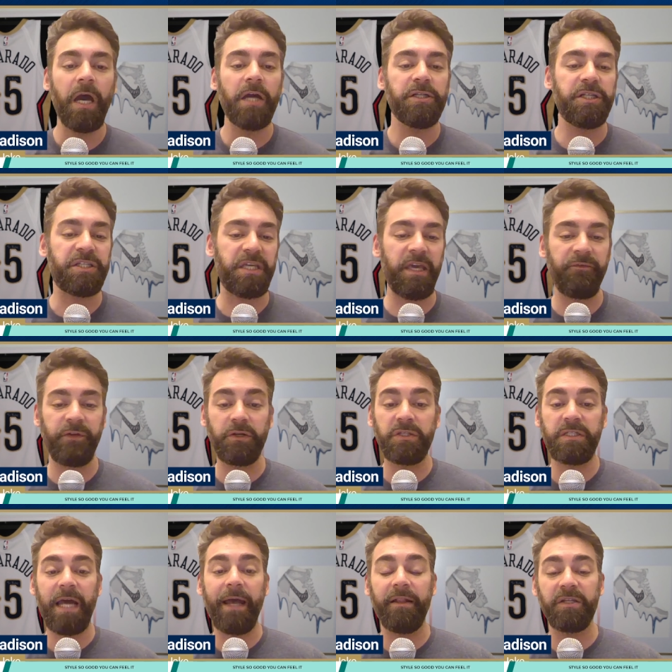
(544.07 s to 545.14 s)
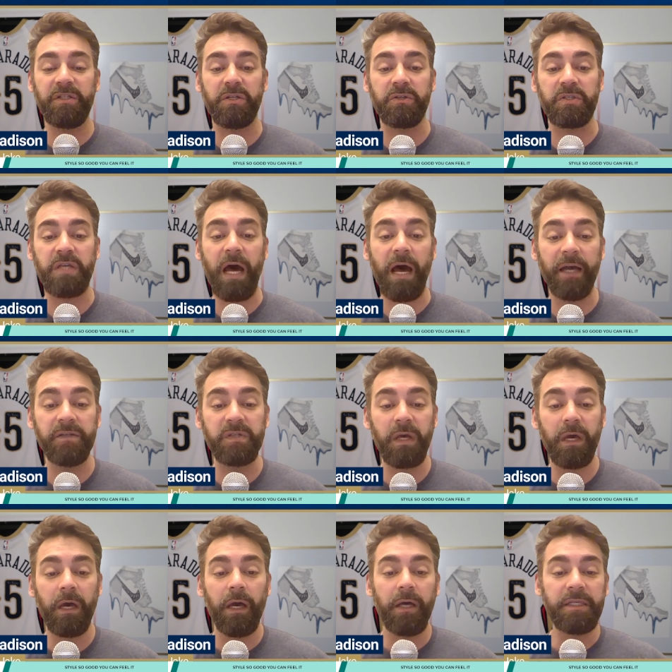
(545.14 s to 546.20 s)
Just give your stylist your size,
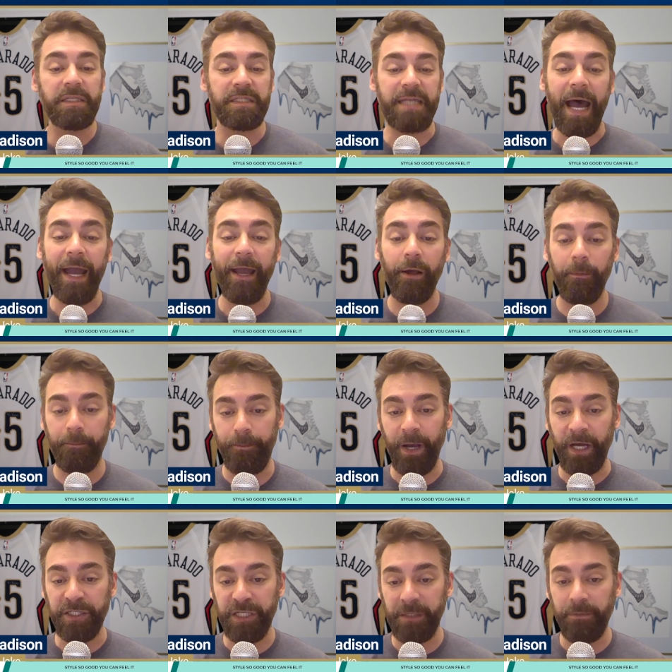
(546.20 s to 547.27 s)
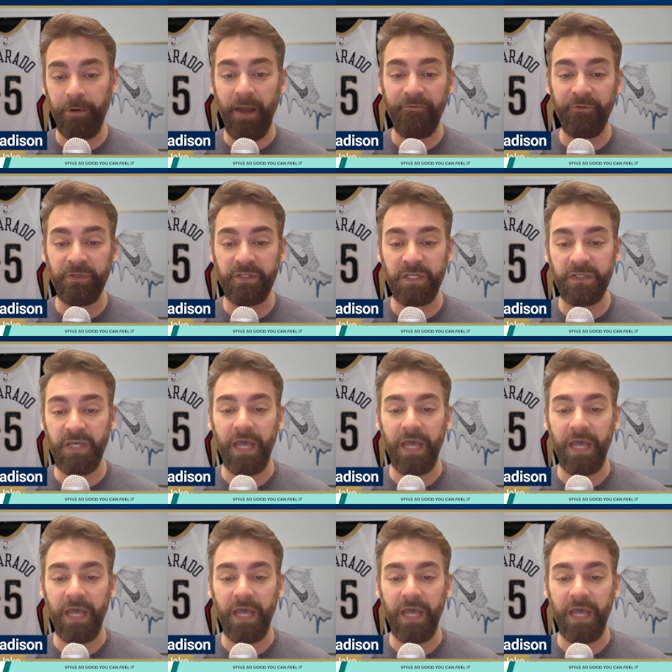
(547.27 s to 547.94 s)
style, budget preferences,